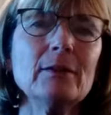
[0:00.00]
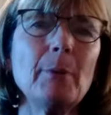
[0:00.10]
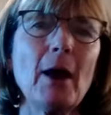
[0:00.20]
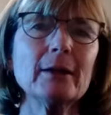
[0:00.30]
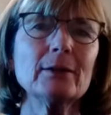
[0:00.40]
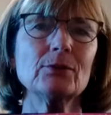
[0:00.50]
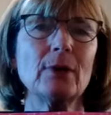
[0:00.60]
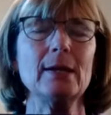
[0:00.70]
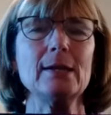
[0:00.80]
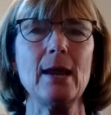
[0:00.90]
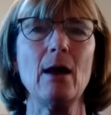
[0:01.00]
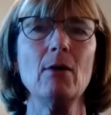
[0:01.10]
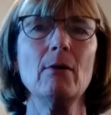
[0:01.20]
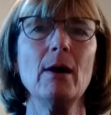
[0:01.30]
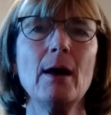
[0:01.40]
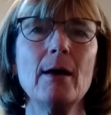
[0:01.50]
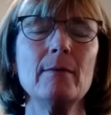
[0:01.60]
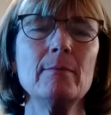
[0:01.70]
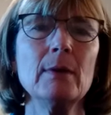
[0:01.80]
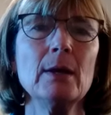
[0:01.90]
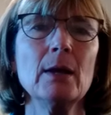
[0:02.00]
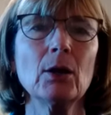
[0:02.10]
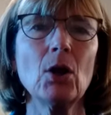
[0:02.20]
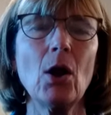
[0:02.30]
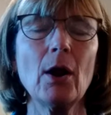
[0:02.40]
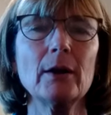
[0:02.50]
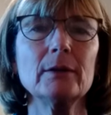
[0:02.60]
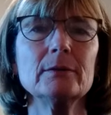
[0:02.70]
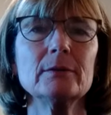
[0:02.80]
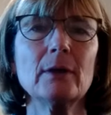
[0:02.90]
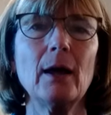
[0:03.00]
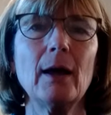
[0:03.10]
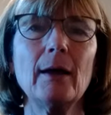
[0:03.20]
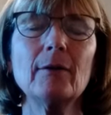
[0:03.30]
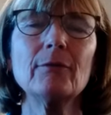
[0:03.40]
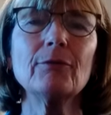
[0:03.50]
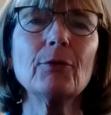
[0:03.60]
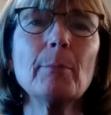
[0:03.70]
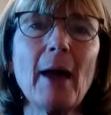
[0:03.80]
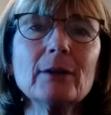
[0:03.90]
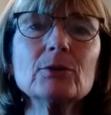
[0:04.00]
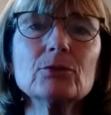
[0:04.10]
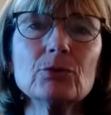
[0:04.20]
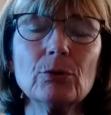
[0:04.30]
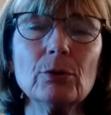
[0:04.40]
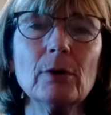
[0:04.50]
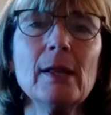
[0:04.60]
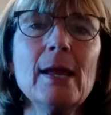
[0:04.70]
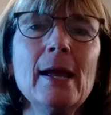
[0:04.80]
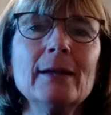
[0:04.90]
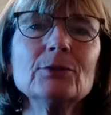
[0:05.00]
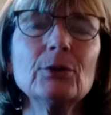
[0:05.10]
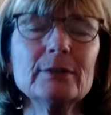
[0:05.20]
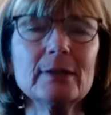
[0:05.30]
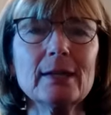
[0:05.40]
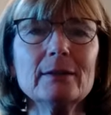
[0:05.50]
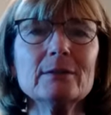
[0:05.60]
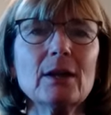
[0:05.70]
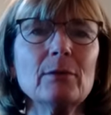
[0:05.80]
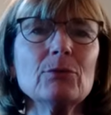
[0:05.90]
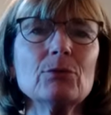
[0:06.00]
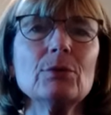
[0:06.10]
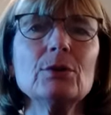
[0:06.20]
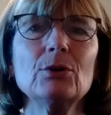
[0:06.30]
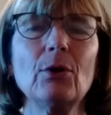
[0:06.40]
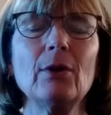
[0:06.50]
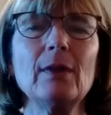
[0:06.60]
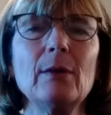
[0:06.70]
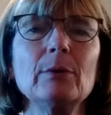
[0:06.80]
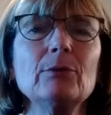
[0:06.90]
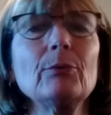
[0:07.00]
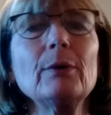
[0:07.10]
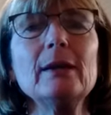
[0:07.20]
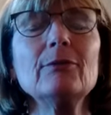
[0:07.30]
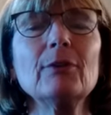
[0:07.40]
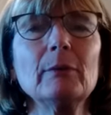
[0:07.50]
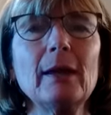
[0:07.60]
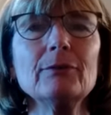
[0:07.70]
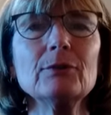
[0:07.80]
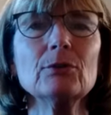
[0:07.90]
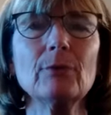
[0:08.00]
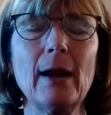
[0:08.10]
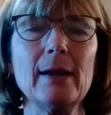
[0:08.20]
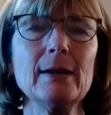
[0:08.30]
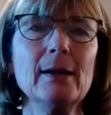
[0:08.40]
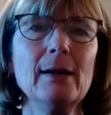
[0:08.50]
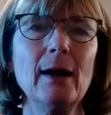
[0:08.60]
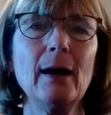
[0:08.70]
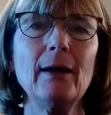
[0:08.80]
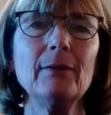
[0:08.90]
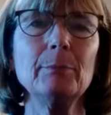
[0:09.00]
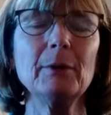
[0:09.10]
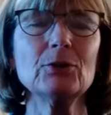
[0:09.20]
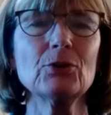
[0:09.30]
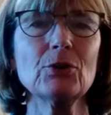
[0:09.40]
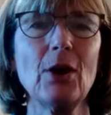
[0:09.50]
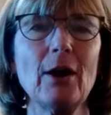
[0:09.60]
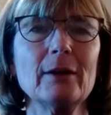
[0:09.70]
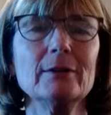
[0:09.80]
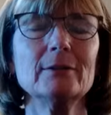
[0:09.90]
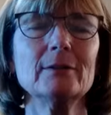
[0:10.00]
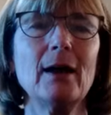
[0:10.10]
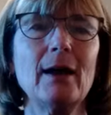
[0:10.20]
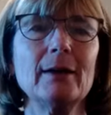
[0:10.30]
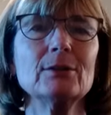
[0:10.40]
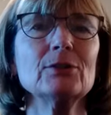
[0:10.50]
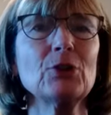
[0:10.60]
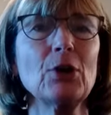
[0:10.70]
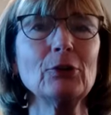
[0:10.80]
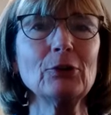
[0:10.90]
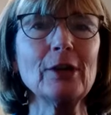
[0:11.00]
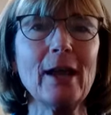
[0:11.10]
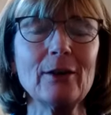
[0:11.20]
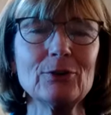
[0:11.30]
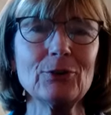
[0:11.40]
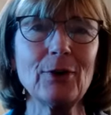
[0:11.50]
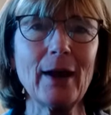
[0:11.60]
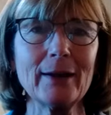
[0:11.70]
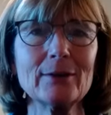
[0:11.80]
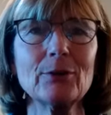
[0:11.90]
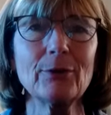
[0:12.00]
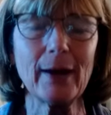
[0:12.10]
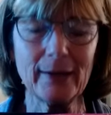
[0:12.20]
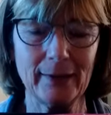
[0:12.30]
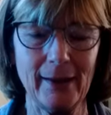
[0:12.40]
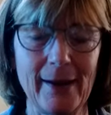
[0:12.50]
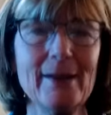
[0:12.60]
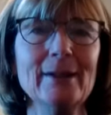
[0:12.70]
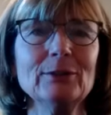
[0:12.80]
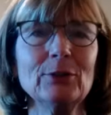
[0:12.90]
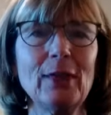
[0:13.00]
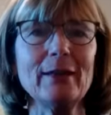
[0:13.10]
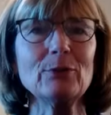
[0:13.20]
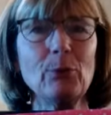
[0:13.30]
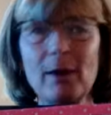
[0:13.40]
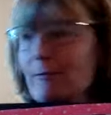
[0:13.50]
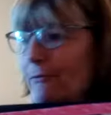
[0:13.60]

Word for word: in the pockets right now um, cards uh, for back to school. And so as the kids come through the door, they would read from left to right uh, the picture cards uh, to start learning how to track correctly. So that's one